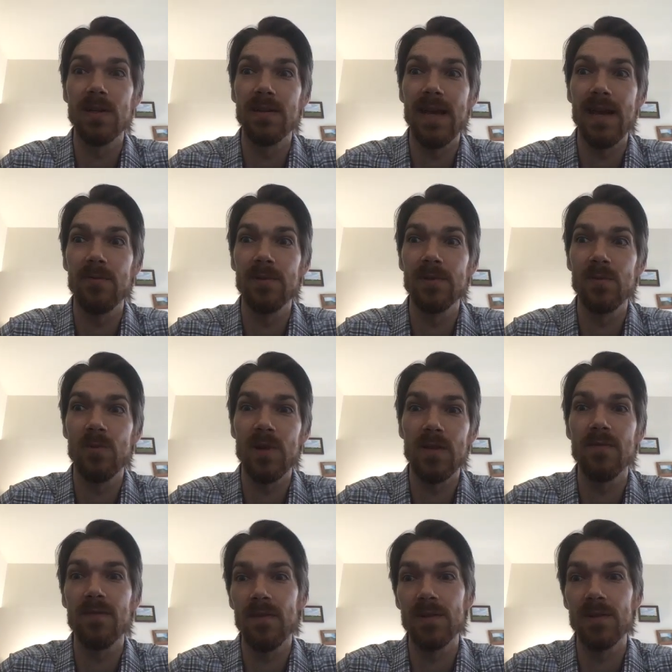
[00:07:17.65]
And that was one of
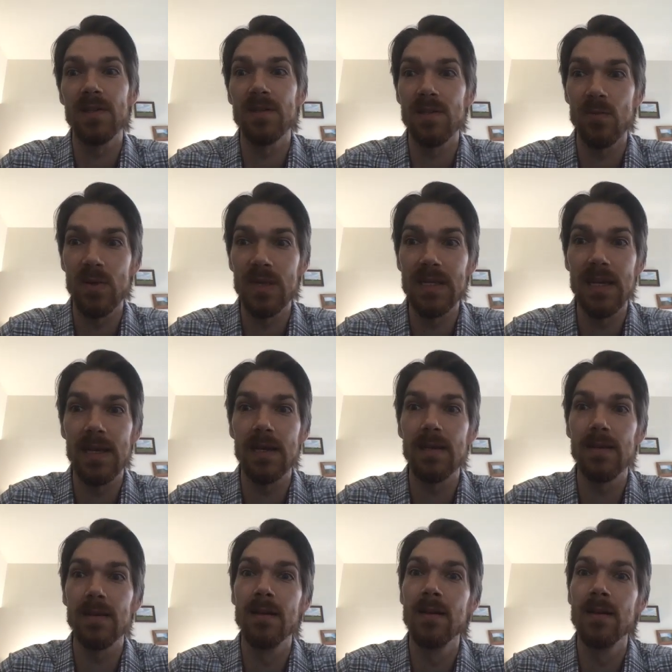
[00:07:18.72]
the first things that we did.